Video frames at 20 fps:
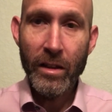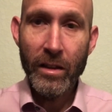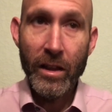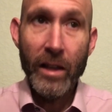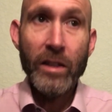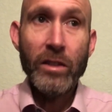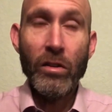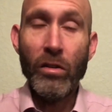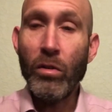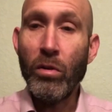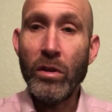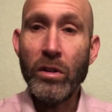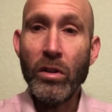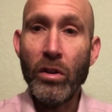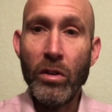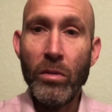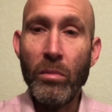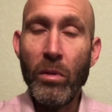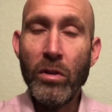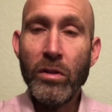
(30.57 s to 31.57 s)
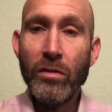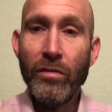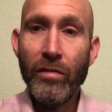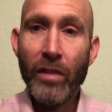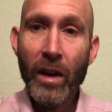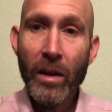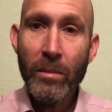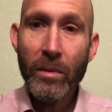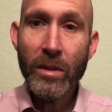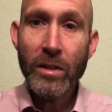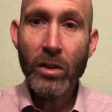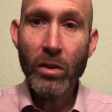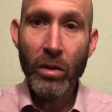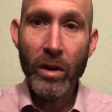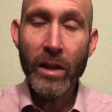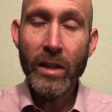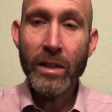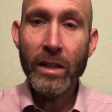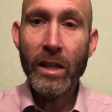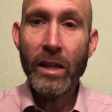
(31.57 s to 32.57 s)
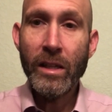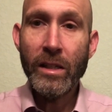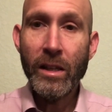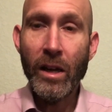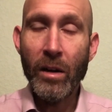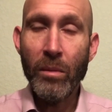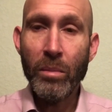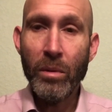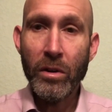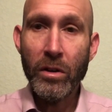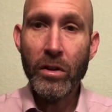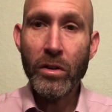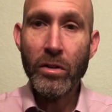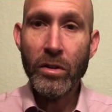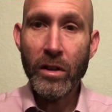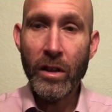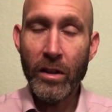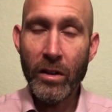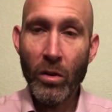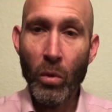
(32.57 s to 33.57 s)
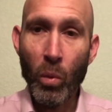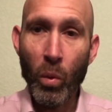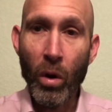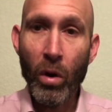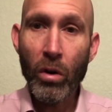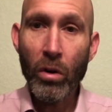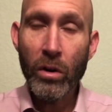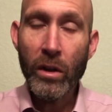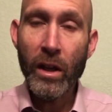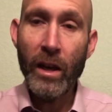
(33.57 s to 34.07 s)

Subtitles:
these of course are the most famous green teas that are produced in the world.